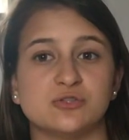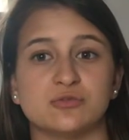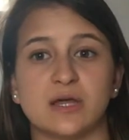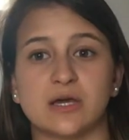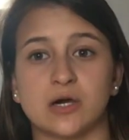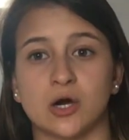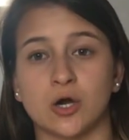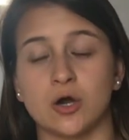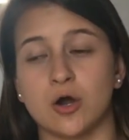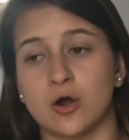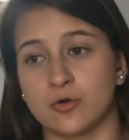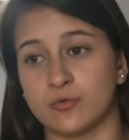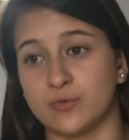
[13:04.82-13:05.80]
do like a
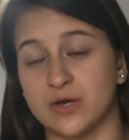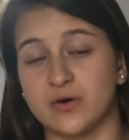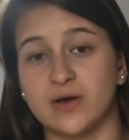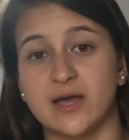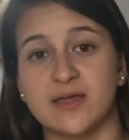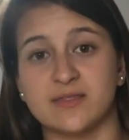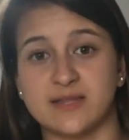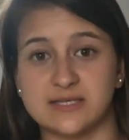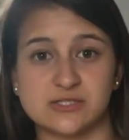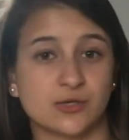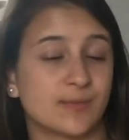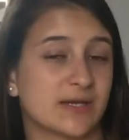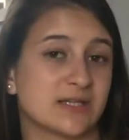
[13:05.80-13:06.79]
cartwheel and they
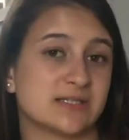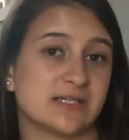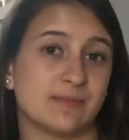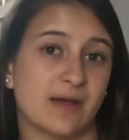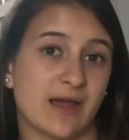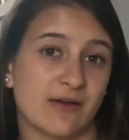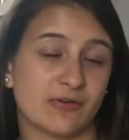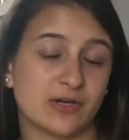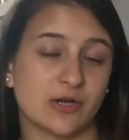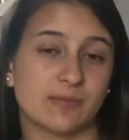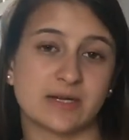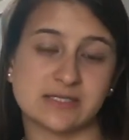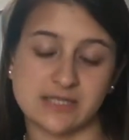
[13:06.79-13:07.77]
still make the team every
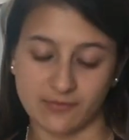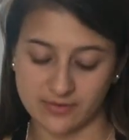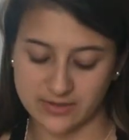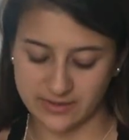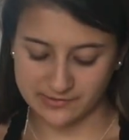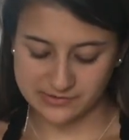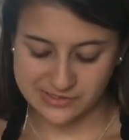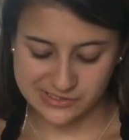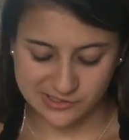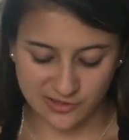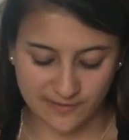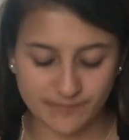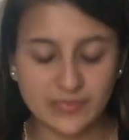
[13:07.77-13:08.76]
year because everything else is
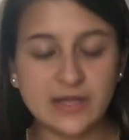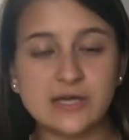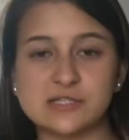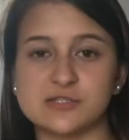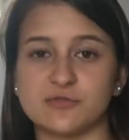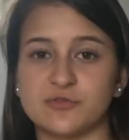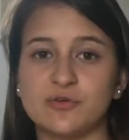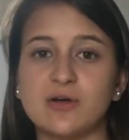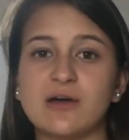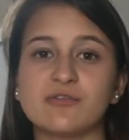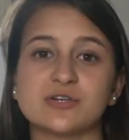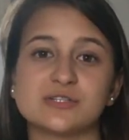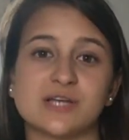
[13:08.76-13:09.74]
good. So if you don't
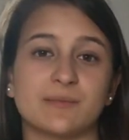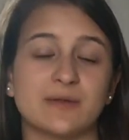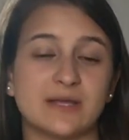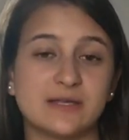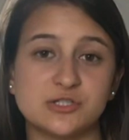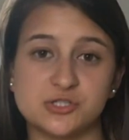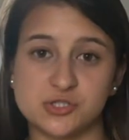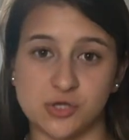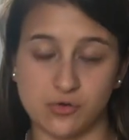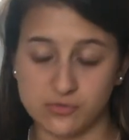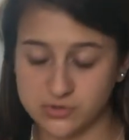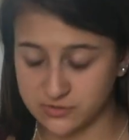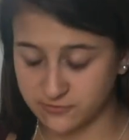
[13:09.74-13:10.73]
have good tumbling,
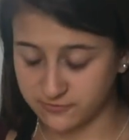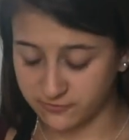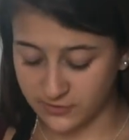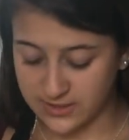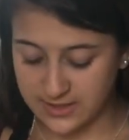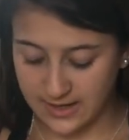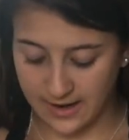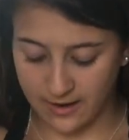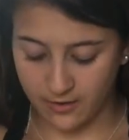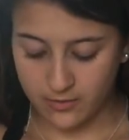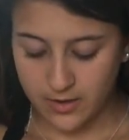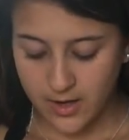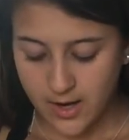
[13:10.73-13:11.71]
don't freak
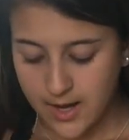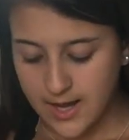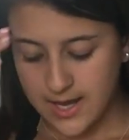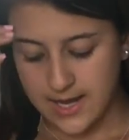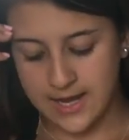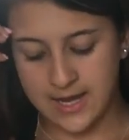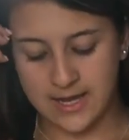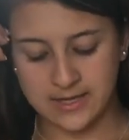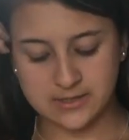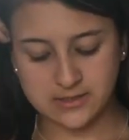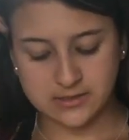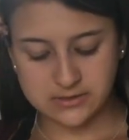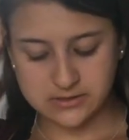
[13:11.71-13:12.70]
out.
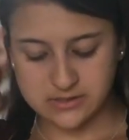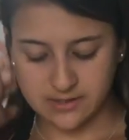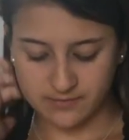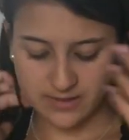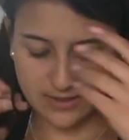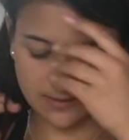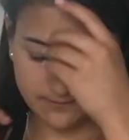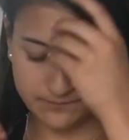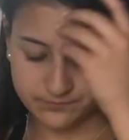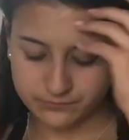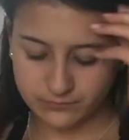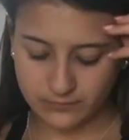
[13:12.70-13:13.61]
And something